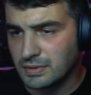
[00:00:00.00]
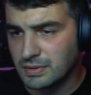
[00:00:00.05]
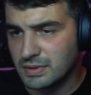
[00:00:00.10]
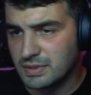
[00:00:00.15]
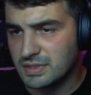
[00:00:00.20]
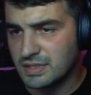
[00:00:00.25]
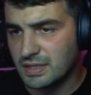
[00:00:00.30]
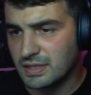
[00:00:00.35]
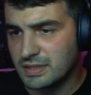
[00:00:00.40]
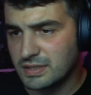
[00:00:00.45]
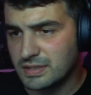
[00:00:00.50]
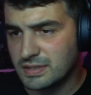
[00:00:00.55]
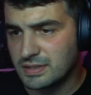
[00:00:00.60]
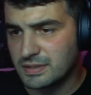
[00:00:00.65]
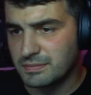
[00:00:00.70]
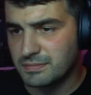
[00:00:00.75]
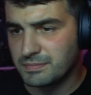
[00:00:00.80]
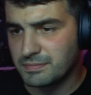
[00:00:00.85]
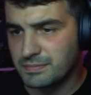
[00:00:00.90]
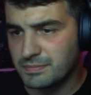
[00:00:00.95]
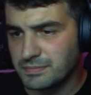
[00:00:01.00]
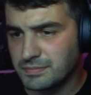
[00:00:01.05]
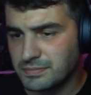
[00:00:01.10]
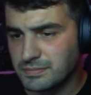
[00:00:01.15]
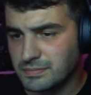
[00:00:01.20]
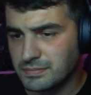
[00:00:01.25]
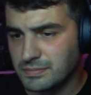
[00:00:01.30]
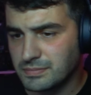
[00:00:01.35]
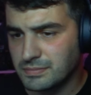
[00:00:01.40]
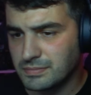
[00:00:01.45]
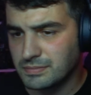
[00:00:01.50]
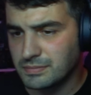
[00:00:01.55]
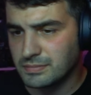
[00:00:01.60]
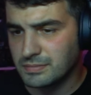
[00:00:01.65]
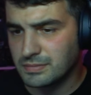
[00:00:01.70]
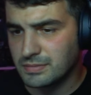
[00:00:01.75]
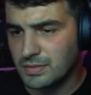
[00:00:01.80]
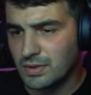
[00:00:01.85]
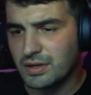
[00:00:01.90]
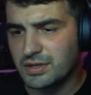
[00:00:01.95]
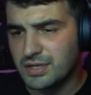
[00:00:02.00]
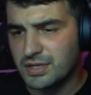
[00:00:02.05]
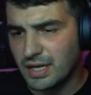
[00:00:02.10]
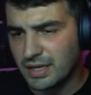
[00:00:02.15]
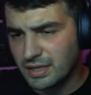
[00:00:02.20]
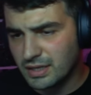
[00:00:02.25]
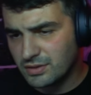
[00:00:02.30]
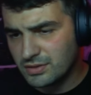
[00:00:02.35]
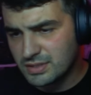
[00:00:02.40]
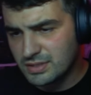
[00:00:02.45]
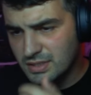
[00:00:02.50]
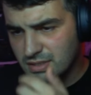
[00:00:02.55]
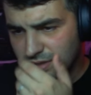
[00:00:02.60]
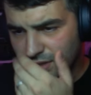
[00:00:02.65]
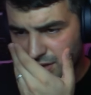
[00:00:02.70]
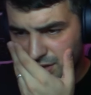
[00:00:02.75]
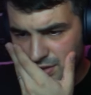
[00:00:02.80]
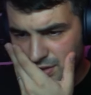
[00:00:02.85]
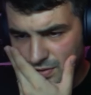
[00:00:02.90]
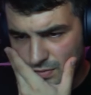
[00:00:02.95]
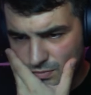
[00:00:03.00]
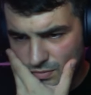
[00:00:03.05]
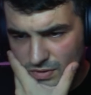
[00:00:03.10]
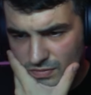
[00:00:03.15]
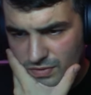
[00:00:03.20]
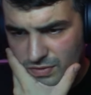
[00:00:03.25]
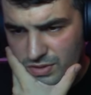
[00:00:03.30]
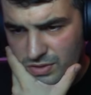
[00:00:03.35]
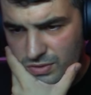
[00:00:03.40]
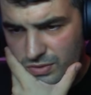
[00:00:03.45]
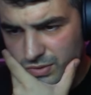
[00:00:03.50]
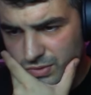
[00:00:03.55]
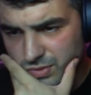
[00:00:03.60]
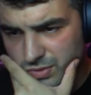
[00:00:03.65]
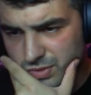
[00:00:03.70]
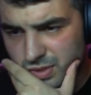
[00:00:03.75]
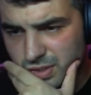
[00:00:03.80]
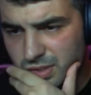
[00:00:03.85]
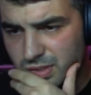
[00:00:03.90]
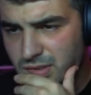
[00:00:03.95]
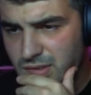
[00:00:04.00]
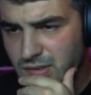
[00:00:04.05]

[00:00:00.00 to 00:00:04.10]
Six. Actually, I can use the Sanji on one of the Zoros.